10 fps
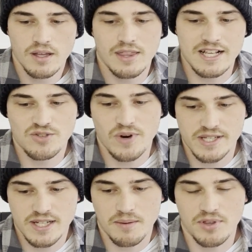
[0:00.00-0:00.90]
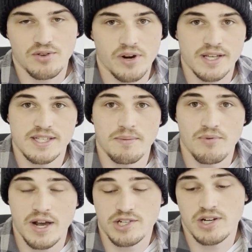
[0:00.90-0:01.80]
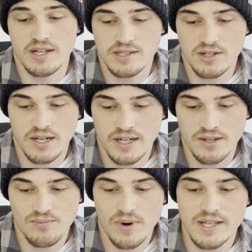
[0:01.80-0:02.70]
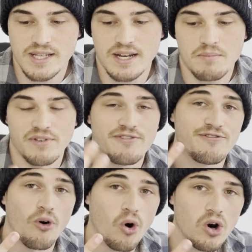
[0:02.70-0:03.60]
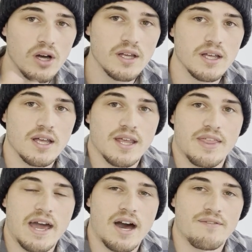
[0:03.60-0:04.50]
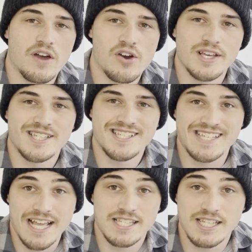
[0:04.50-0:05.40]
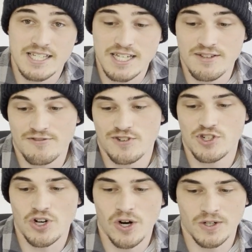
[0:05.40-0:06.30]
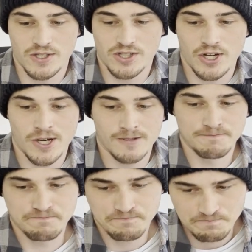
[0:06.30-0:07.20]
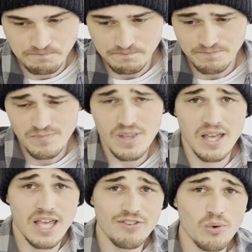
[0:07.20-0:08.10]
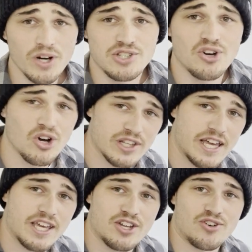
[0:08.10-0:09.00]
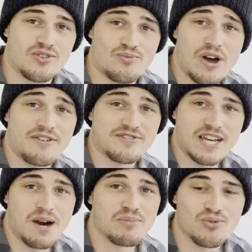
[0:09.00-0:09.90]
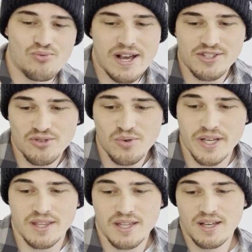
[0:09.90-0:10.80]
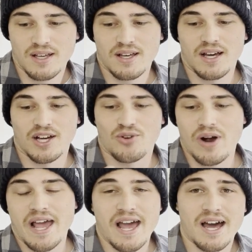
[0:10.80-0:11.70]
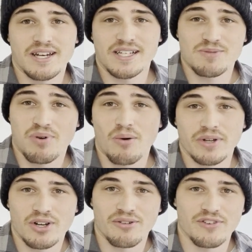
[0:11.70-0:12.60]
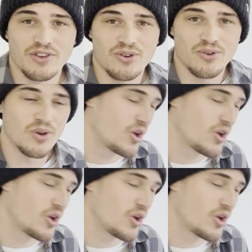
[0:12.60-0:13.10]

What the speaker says: that's reason number three, separation anxiety. Reason number four, they are very sensitive dogs. So if you want a dog that you can rough, tumble, wrestle with, a greyhound is probably not for you.